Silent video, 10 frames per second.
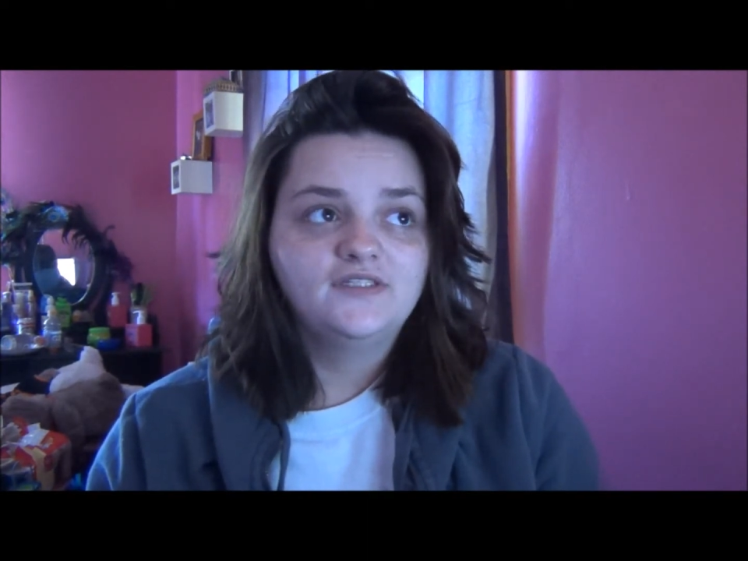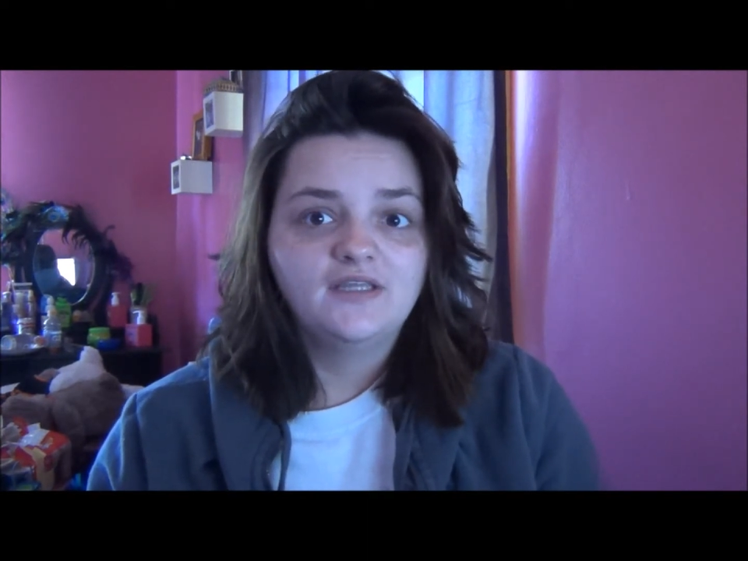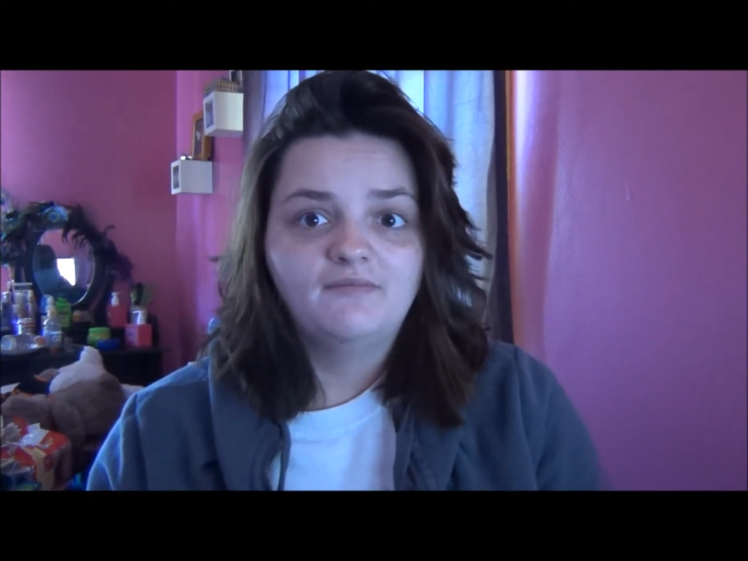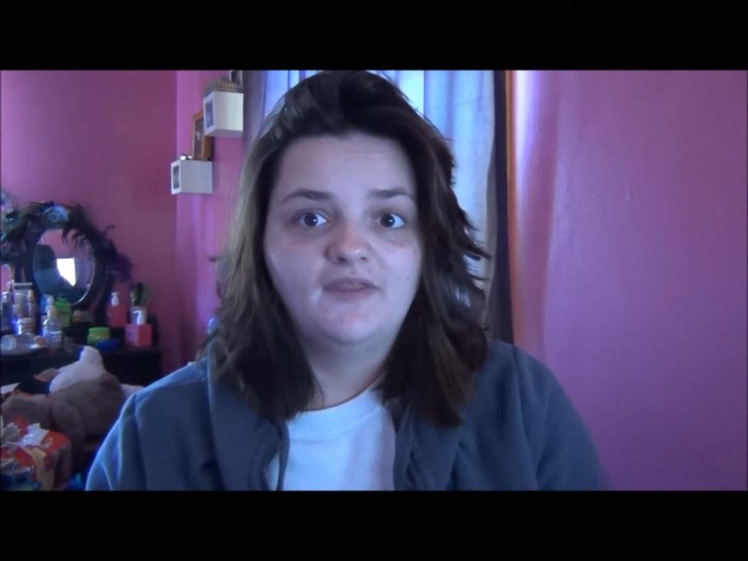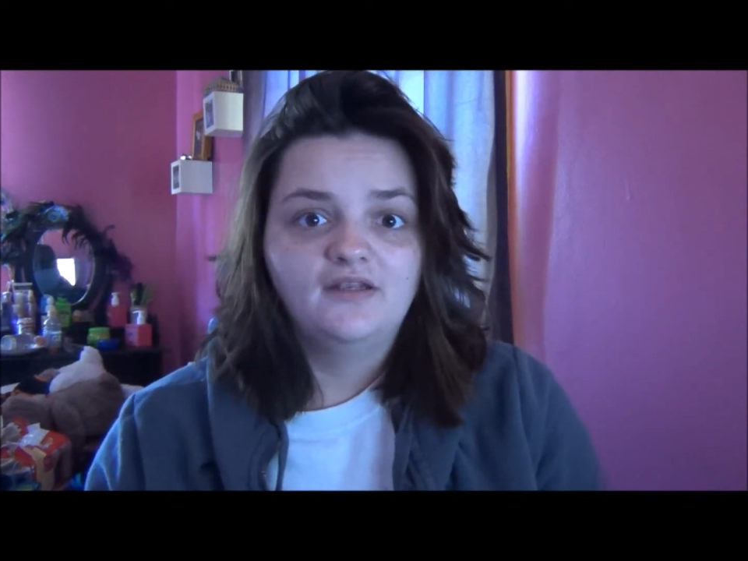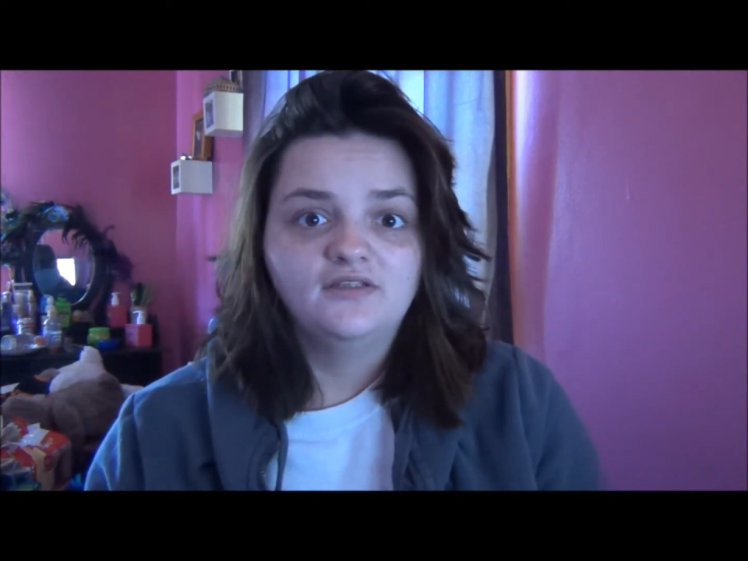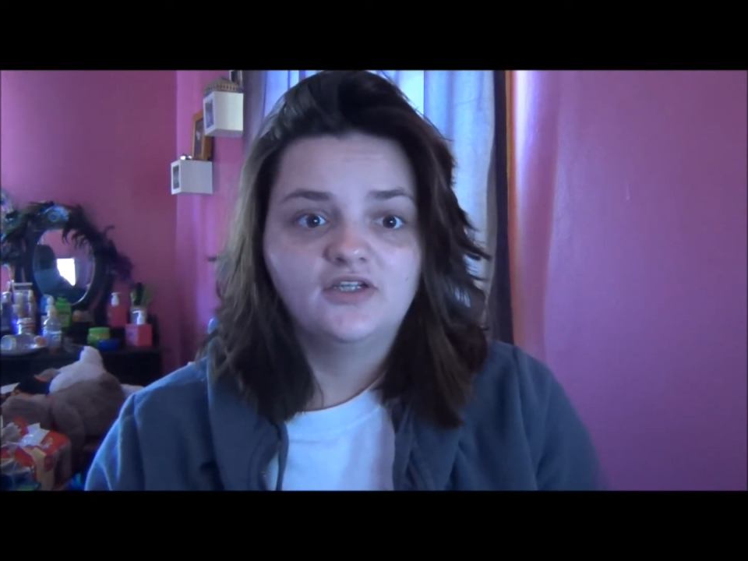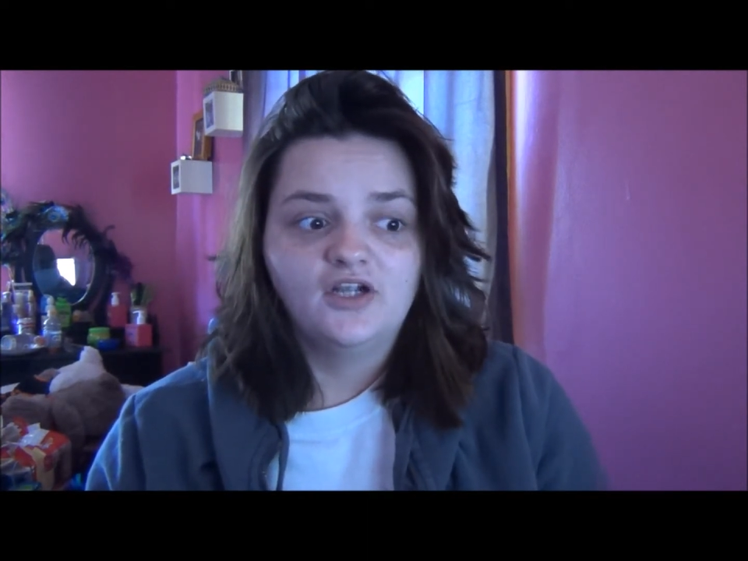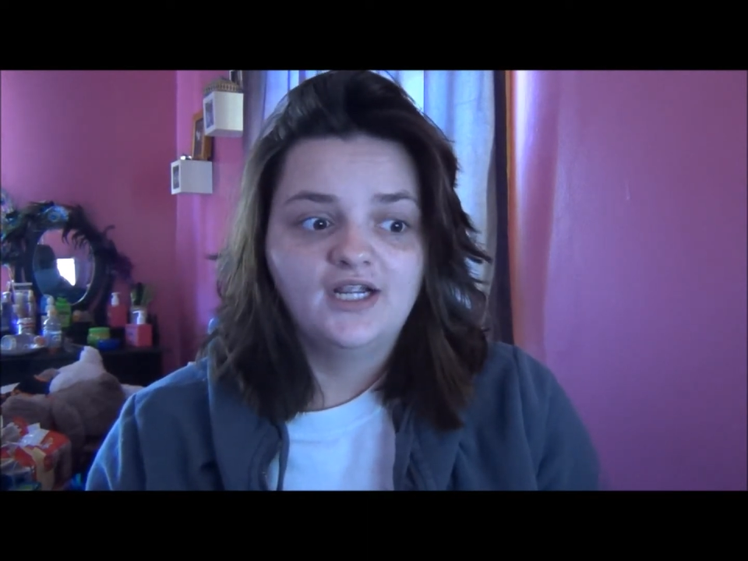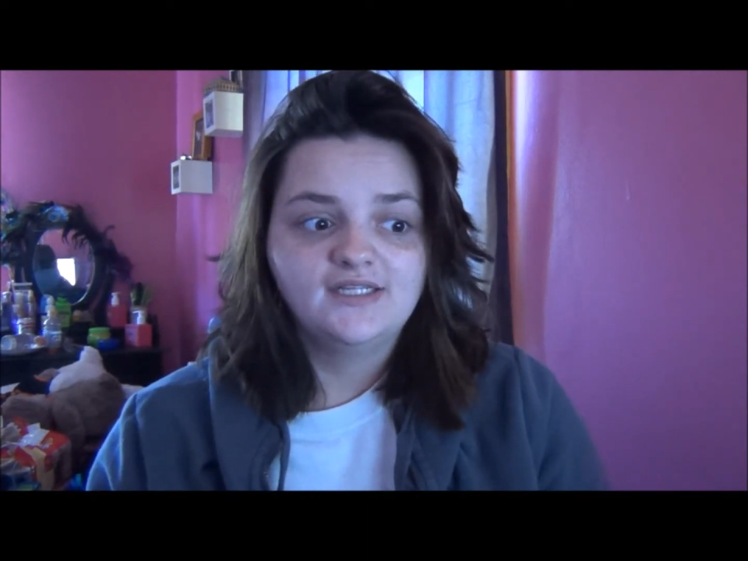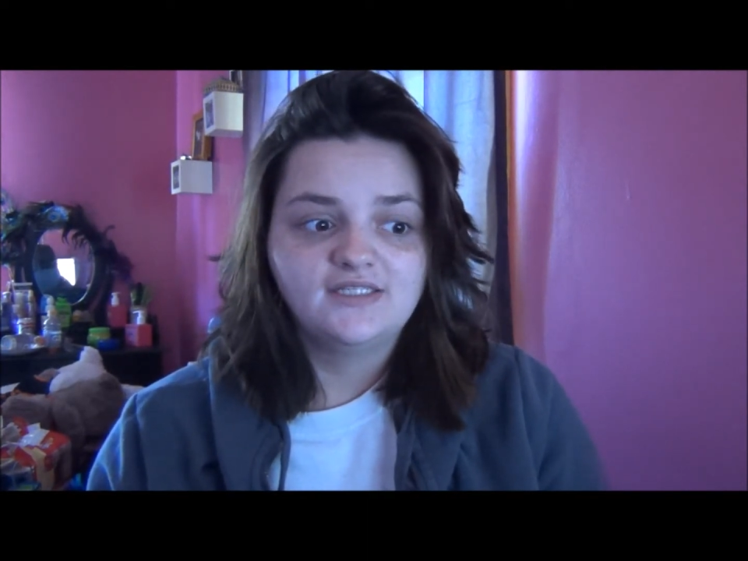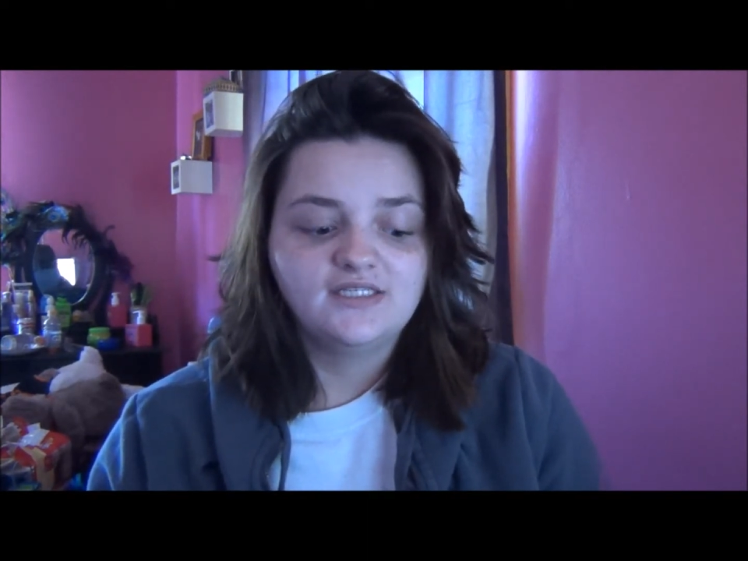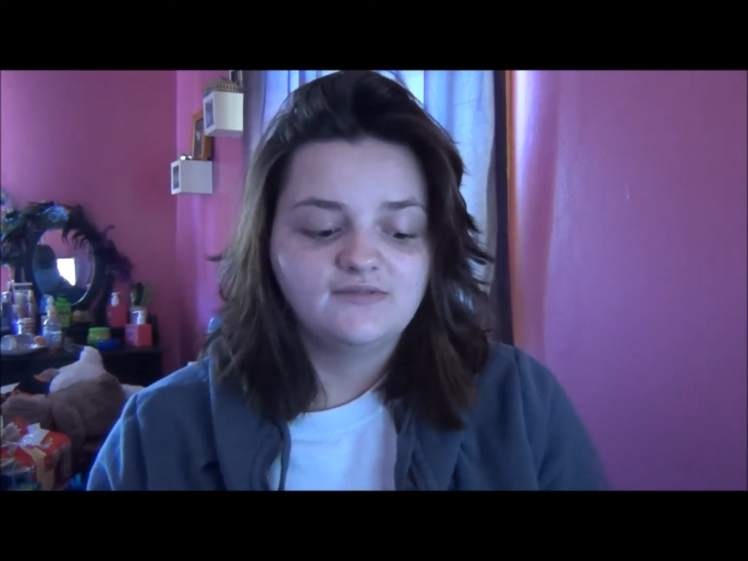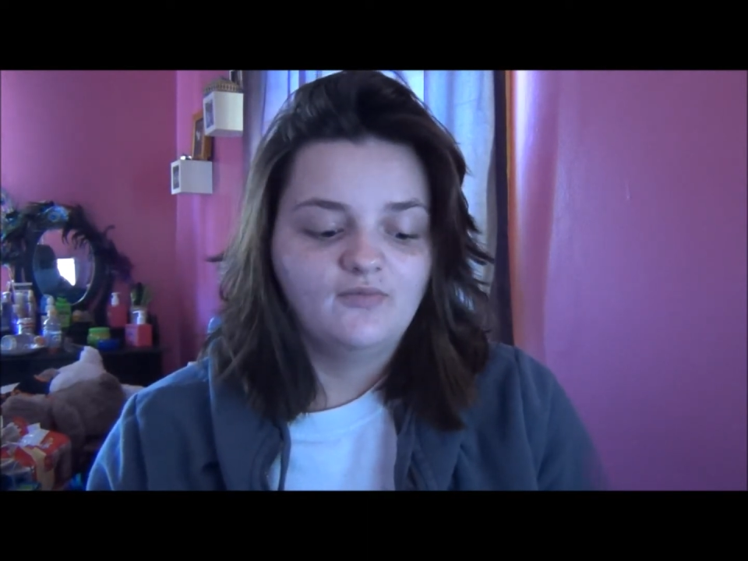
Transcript: something degrees this